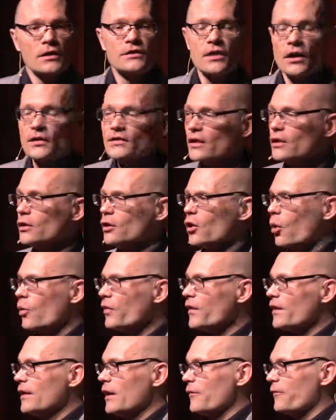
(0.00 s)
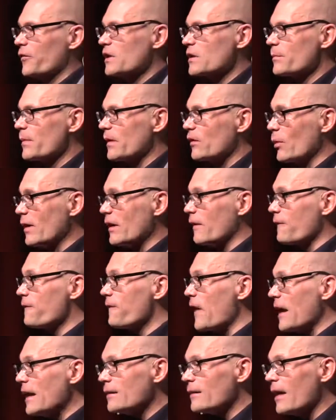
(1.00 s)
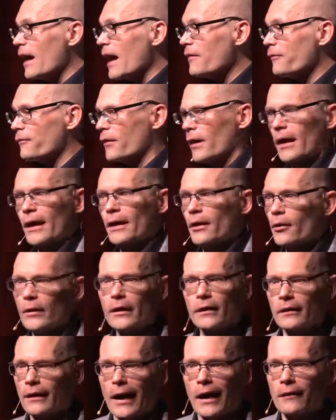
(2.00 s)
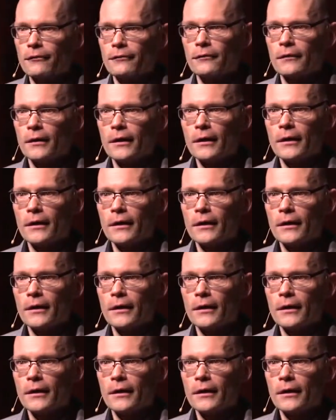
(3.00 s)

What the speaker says: doesn't know the difference between a fake laugh and a real laugh.